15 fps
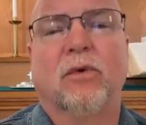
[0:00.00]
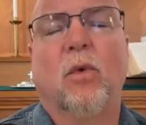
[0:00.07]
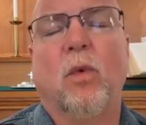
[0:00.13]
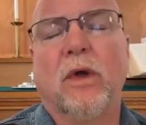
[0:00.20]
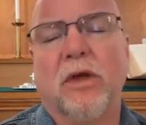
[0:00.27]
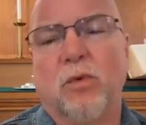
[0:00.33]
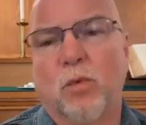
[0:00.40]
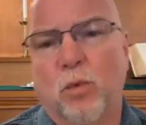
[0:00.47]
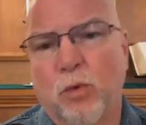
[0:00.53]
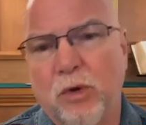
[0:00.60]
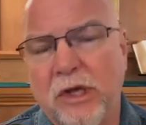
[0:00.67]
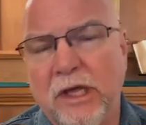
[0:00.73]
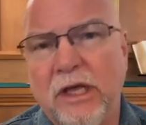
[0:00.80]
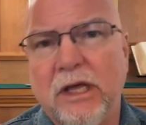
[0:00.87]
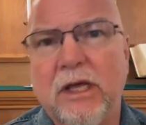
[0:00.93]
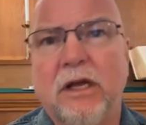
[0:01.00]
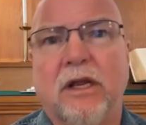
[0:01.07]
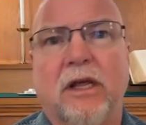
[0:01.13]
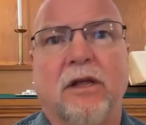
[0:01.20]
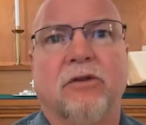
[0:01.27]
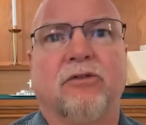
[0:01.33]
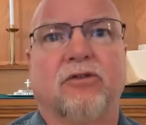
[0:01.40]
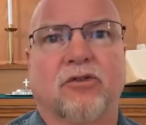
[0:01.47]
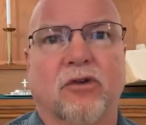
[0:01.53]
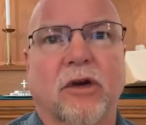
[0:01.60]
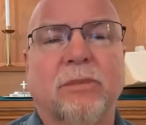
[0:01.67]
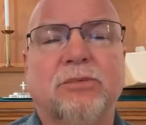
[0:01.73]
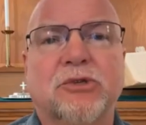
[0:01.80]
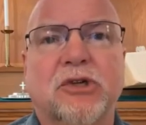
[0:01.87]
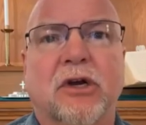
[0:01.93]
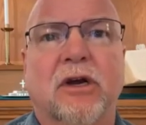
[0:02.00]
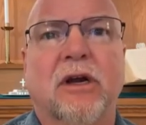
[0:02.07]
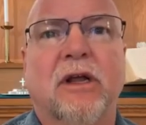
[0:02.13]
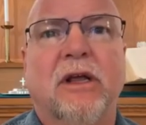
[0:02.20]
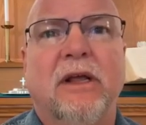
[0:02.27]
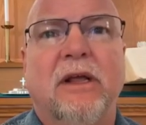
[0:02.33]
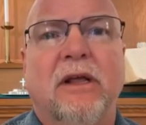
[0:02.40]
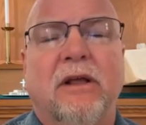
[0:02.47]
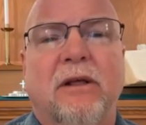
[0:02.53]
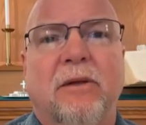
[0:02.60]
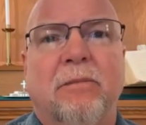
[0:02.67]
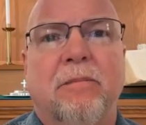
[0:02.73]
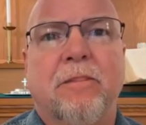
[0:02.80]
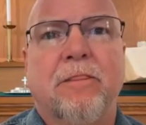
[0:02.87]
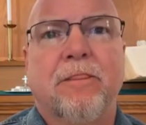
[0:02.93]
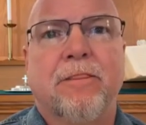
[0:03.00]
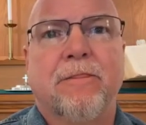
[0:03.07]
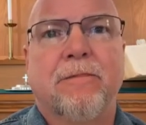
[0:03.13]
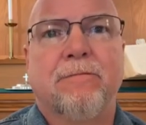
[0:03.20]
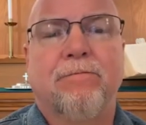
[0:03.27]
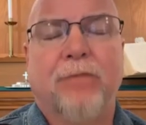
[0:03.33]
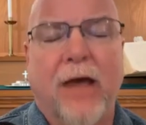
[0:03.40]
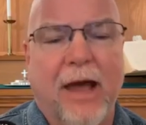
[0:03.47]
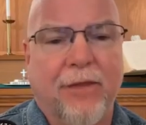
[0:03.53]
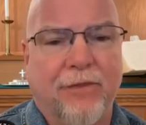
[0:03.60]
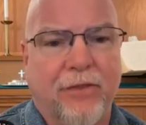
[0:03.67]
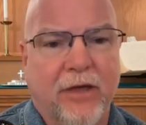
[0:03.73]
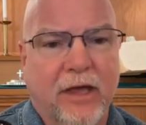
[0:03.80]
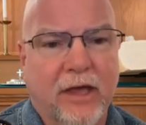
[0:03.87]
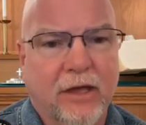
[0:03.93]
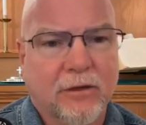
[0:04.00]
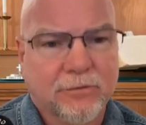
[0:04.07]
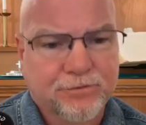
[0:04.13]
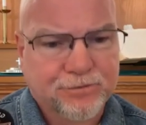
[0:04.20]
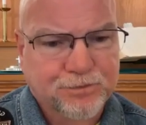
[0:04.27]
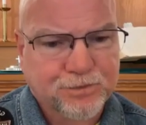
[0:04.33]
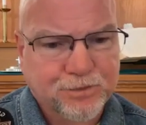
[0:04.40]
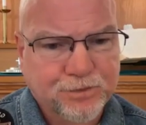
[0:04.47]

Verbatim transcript: We read in scripture that the